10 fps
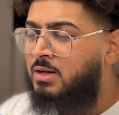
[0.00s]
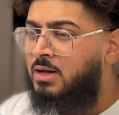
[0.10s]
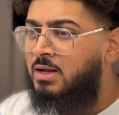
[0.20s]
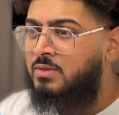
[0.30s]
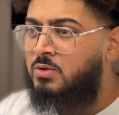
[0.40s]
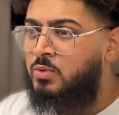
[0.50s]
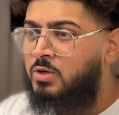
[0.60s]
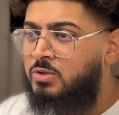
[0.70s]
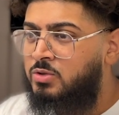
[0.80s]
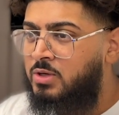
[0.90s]
And then we're
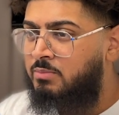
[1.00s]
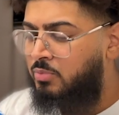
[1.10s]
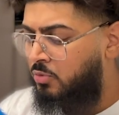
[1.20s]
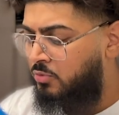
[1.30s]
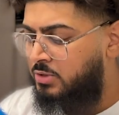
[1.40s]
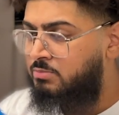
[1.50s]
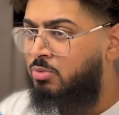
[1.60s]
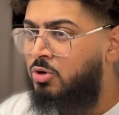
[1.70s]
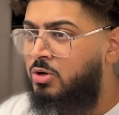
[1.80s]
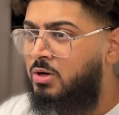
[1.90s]
going to import this
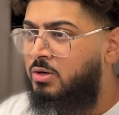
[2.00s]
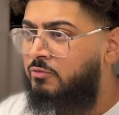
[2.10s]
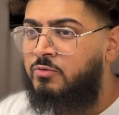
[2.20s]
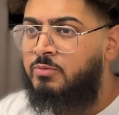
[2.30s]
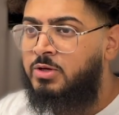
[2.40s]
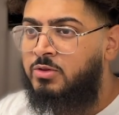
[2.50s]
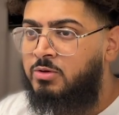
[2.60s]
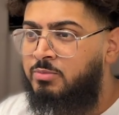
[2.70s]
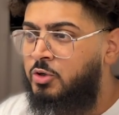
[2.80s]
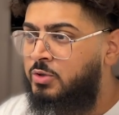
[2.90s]
book card from the other
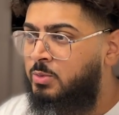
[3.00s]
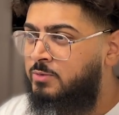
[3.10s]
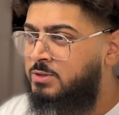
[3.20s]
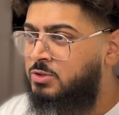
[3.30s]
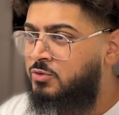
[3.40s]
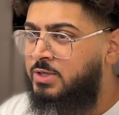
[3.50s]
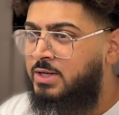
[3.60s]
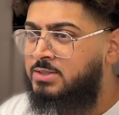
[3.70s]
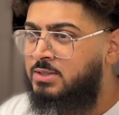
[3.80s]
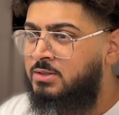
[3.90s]
component that we just
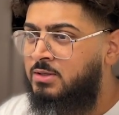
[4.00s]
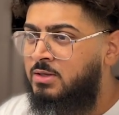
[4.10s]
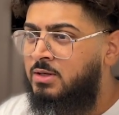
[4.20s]
created.